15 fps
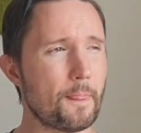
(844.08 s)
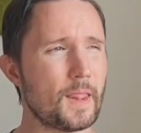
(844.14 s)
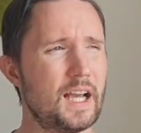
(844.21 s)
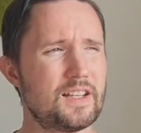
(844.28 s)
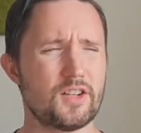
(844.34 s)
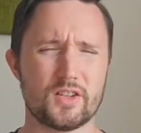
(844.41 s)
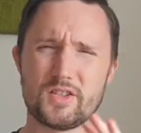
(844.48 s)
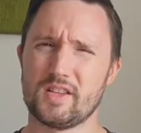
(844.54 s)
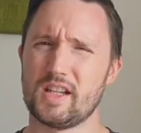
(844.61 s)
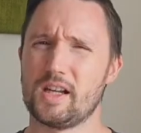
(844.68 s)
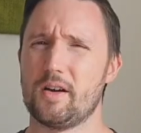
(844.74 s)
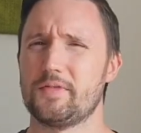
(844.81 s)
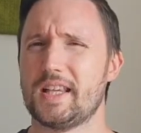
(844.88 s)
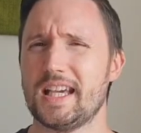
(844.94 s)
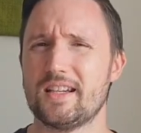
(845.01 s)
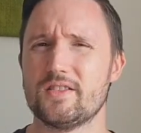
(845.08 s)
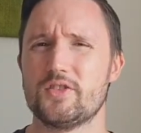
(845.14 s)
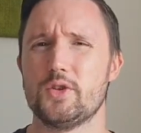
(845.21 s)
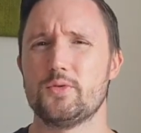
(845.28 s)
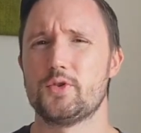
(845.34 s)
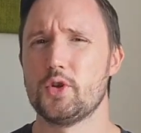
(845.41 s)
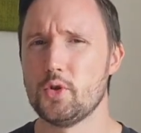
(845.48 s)
It's not something I've taken
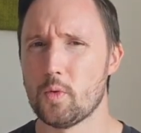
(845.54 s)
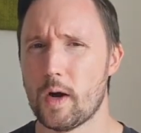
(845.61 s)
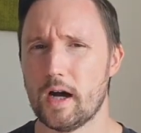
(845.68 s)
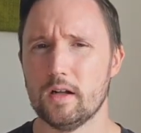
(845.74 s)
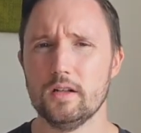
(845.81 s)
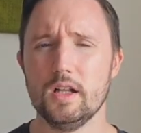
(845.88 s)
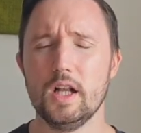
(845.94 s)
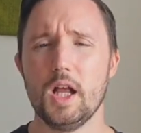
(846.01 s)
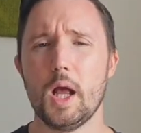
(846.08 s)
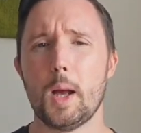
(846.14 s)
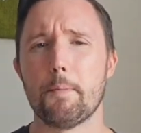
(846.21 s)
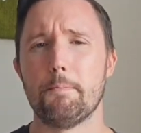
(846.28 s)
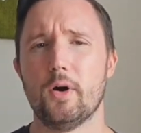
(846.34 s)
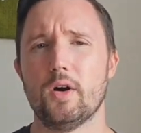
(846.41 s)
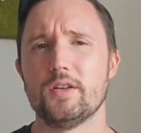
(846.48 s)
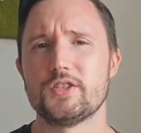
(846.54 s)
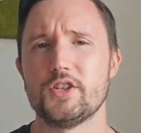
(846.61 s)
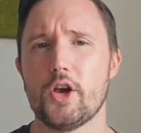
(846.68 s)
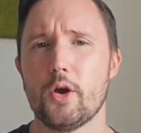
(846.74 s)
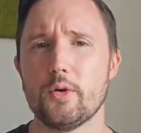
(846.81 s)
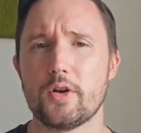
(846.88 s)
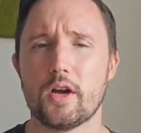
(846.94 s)
to too well, but
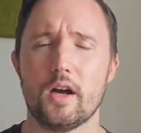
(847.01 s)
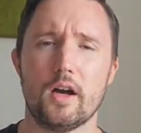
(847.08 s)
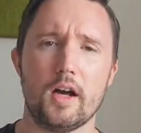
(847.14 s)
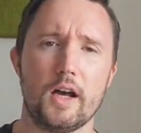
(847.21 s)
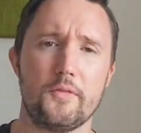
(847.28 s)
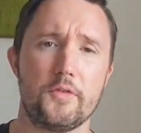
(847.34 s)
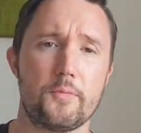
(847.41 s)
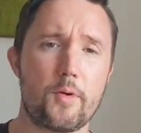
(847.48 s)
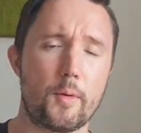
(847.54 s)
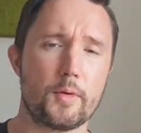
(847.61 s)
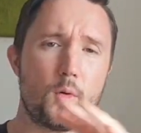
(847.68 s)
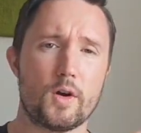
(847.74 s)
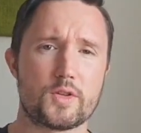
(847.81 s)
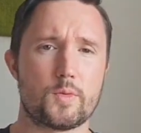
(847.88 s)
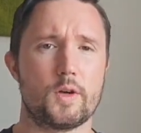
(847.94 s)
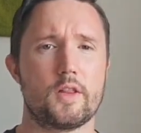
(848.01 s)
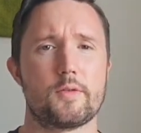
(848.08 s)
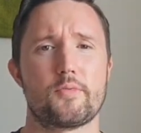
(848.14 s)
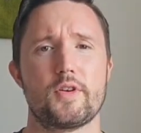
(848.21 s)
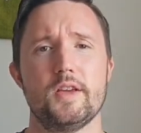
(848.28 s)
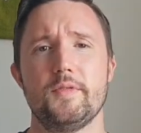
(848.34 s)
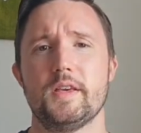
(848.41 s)
yoga, if you probably watched one of the
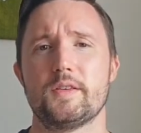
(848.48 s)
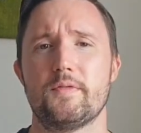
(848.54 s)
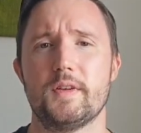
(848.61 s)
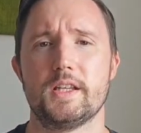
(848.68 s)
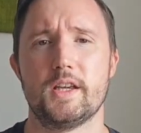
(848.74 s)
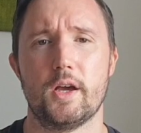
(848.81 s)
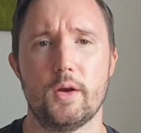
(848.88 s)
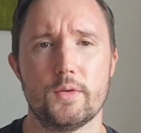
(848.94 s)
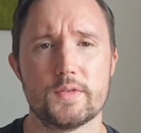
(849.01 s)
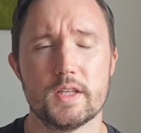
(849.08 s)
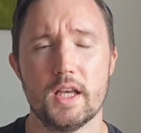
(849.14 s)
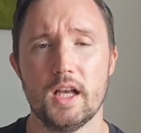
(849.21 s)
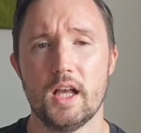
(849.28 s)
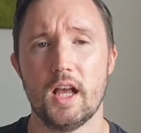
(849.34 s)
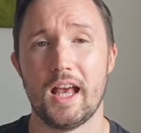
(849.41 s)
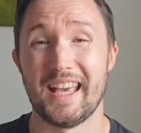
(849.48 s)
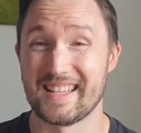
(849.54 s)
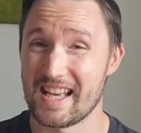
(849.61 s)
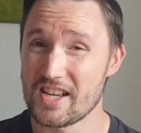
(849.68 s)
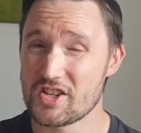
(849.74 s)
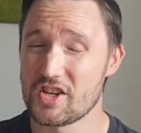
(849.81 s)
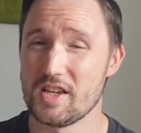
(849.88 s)
previous videos, is
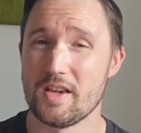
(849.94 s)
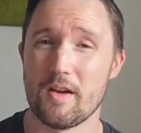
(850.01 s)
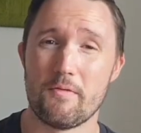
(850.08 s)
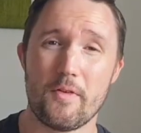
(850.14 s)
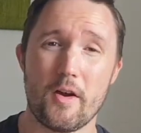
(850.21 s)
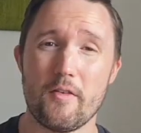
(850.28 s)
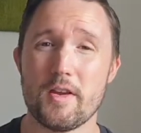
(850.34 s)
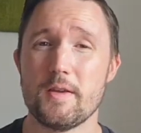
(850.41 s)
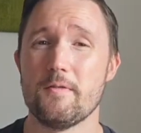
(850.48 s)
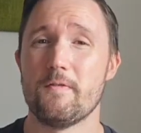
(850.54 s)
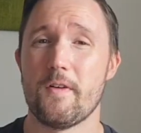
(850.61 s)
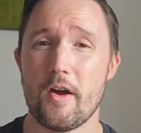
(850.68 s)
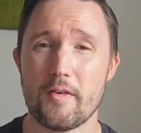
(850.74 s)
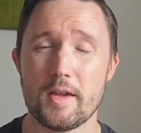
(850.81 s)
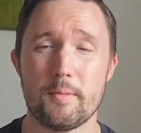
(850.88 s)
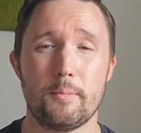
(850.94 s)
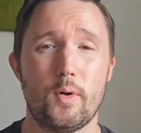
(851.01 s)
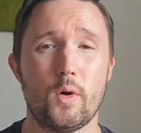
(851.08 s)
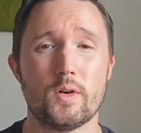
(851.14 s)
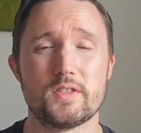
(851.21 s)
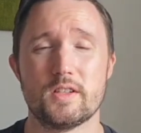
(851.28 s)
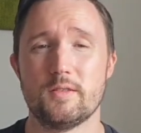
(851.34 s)
actually a very
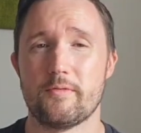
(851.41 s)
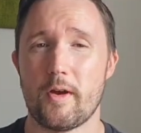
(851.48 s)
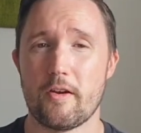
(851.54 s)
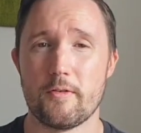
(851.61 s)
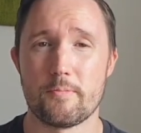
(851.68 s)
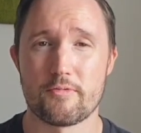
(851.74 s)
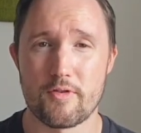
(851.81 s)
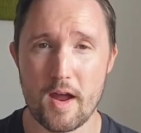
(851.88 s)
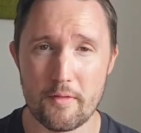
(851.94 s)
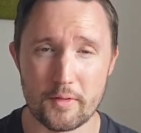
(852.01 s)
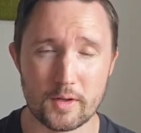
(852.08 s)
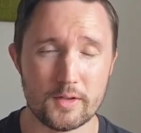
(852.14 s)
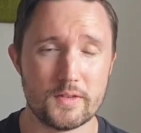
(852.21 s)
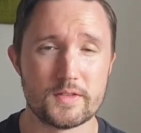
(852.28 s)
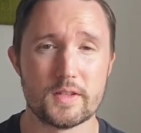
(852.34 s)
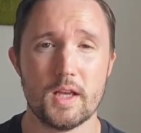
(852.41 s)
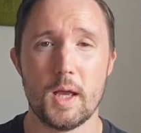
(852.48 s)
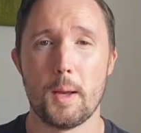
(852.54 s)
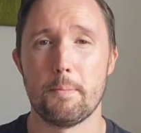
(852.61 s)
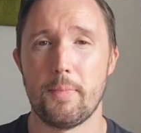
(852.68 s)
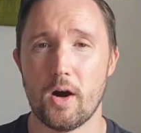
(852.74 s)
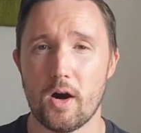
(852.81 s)
important and very prevalent
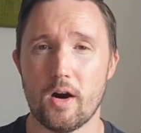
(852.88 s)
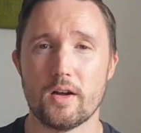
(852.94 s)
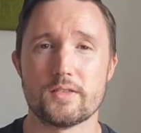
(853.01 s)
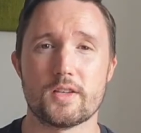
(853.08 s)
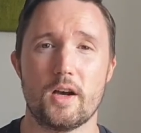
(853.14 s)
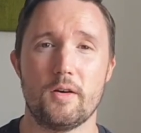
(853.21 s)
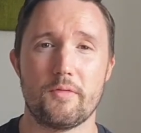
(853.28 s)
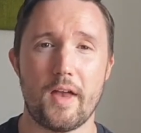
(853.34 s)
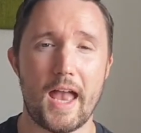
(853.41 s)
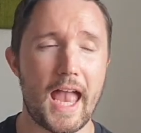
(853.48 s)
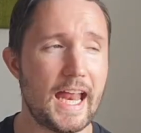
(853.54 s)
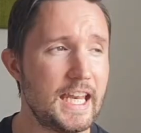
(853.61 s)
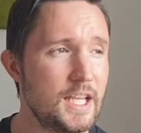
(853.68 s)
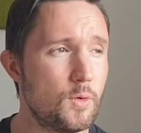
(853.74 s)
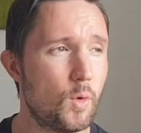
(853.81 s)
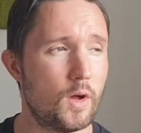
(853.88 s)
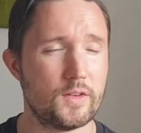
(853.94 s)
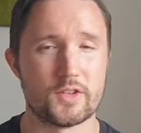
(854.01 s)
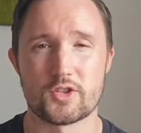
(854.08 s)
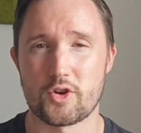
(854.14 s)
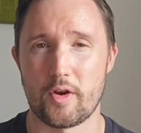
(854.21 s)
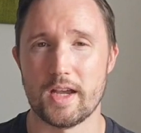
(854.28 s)
part of
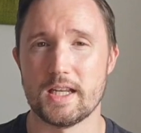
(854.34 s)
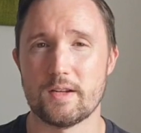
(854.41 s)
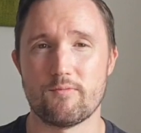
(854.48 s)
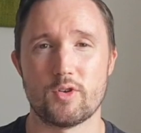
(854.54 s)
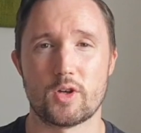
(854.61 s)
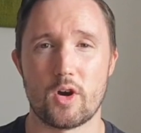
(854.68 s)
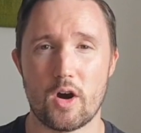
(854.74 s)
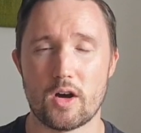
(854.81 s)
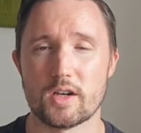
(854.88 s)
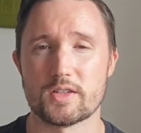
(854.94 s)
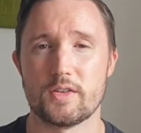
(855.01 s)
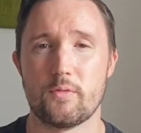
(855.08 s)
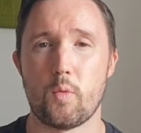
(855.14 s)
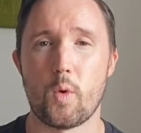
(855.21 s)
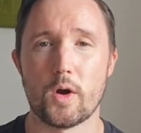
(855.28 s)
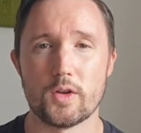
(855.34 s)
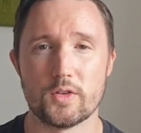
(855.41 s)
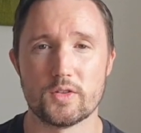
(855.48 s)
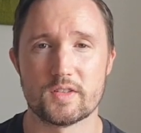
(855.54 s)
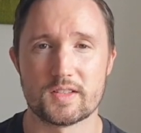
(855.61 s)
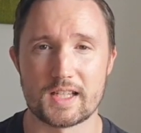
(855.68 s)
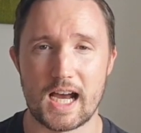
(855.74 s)
anyone's training, regardless of what
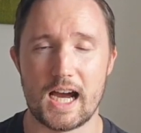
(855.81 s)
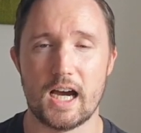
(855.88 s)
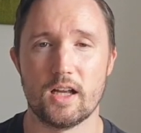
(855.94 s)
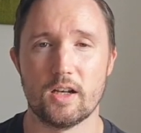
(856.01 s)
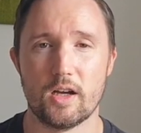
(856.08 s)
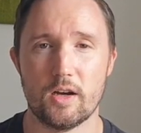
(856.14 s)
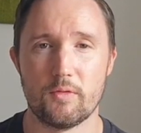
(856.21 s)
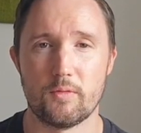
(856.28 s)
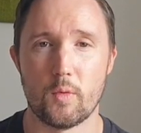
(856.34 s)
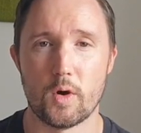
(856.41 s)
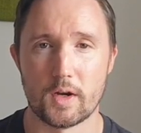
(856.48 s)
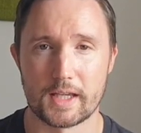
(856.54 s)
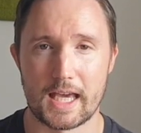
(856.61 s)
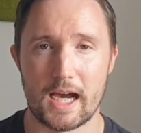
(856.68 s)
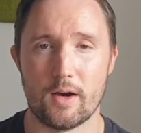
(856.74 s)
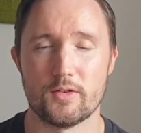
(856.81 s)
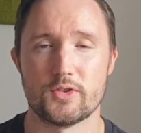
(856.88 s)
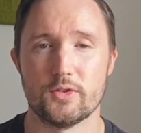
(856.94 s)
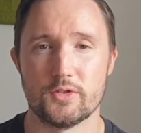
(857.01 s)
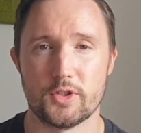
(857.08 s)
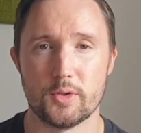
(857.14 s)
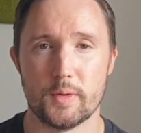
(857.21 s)
style of workouts
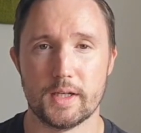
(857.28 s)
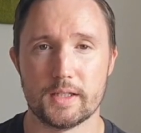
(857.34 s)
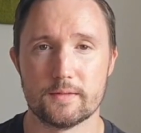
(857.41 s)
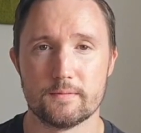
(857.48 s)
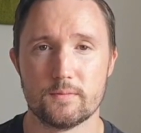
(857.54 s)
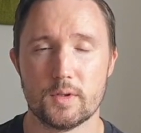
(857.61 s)
you're doing.